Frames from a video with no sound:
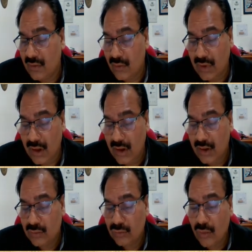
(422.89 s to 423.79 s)
Okay,
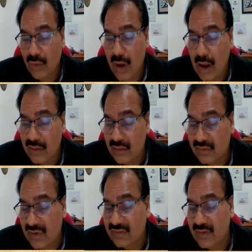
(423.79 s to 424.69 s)
so on
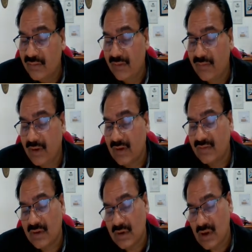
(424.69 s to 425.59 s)
this
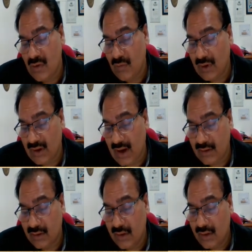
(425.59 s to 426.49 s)
simplification you will
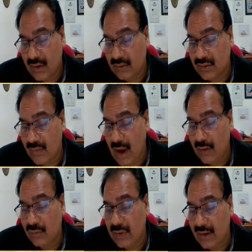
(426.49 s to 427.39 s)
get the
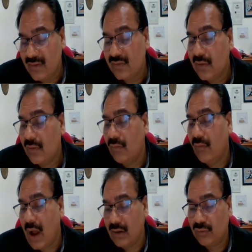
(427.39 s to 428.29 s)
value that is
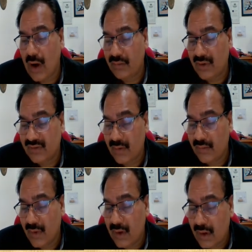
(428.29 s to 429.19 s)
1. So after some
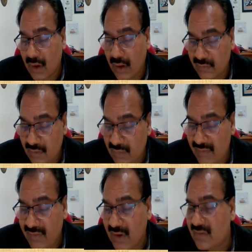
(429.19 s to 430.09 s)

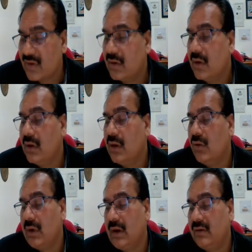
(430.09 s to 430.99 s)
simplification
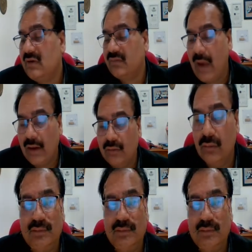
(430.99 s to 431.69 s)
you will get this value.